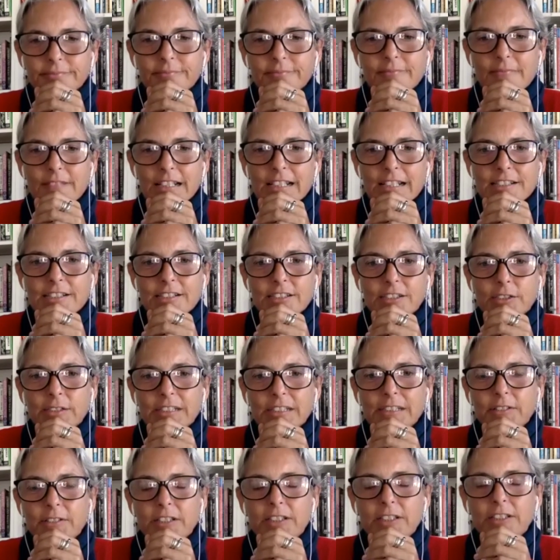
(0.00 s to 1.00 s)
And so
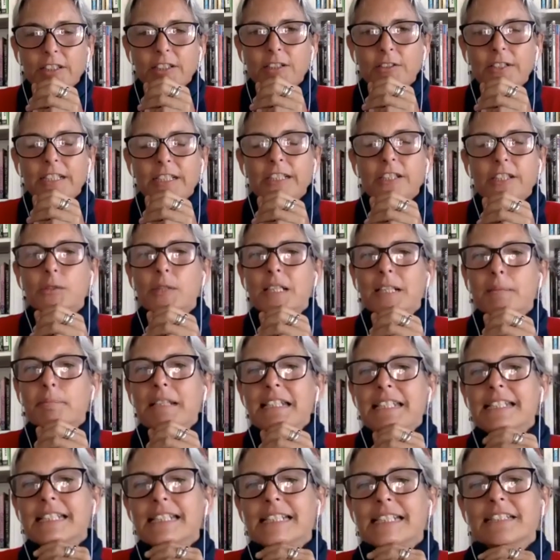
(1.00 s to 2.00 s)
even though the UN
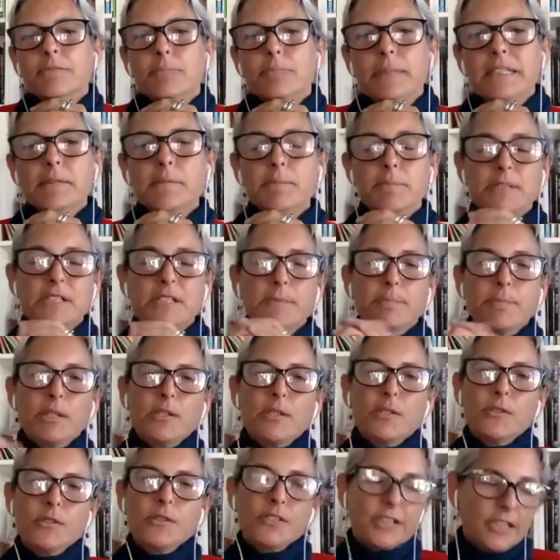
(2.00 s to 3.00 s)
meetings have been
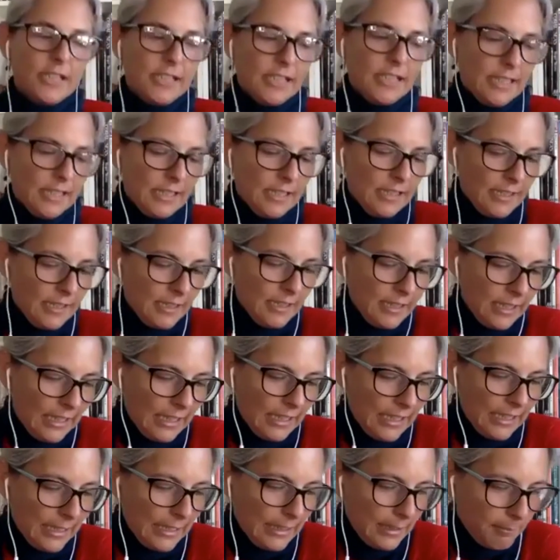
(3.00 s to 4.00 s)
postponed,
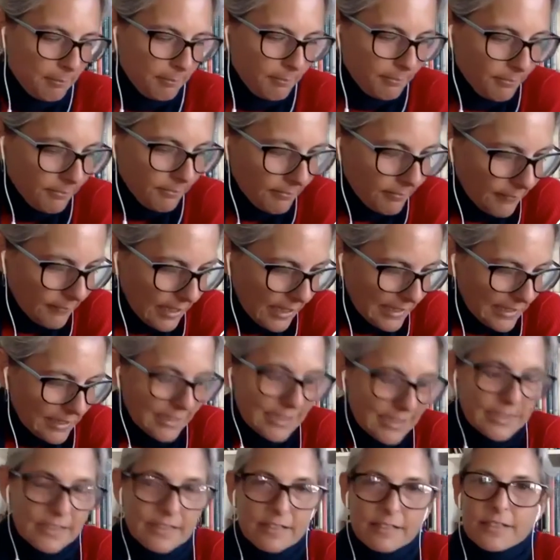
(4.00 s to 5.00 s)
it
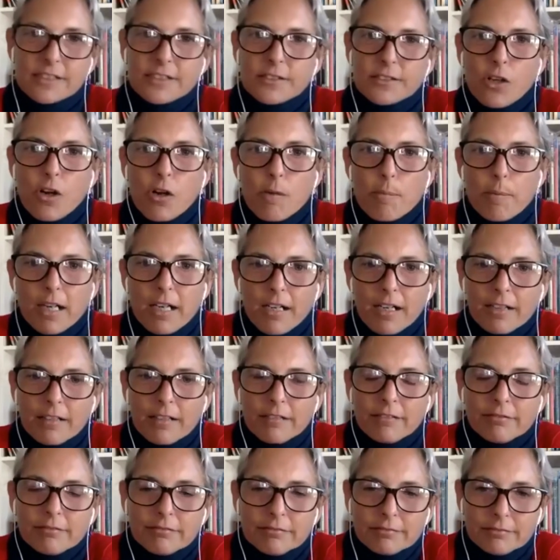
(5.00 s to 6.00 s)
doesn't stop our
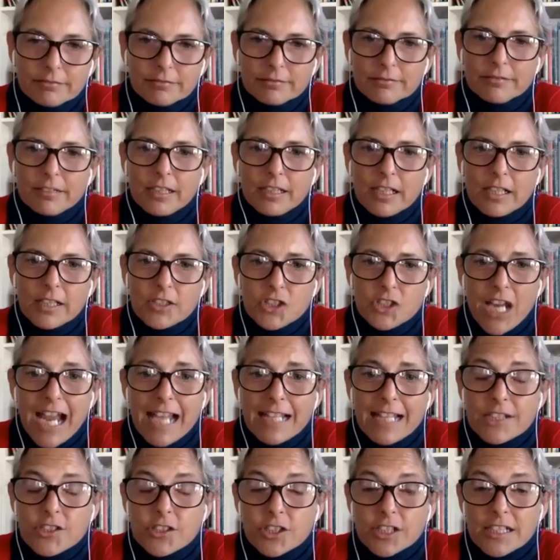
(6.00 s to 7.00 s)

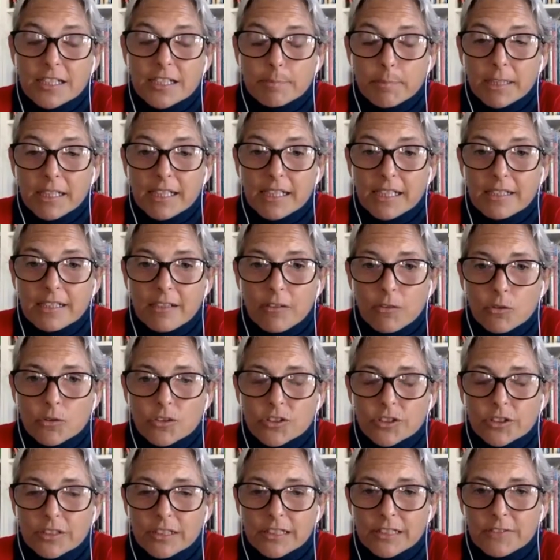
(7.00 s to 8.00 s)
challenges, but it
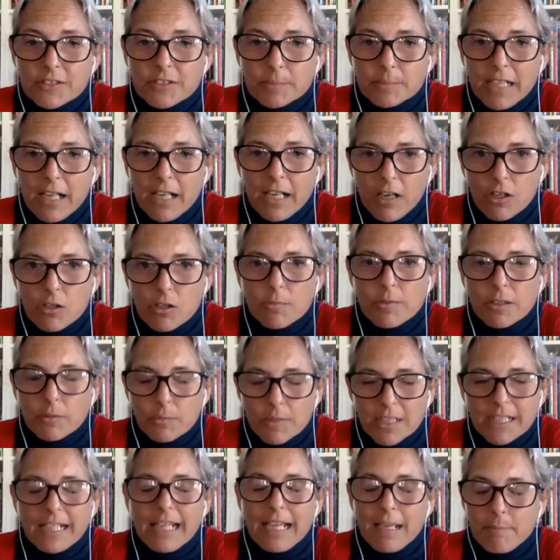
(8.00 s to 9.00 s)
also gives me hope that we
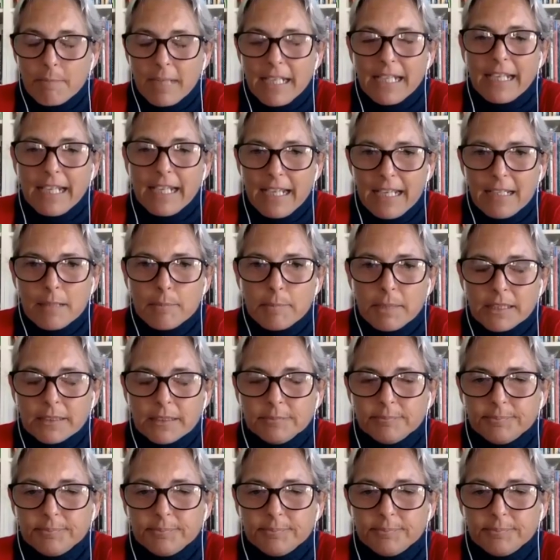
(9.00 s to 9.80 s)
can make it happen.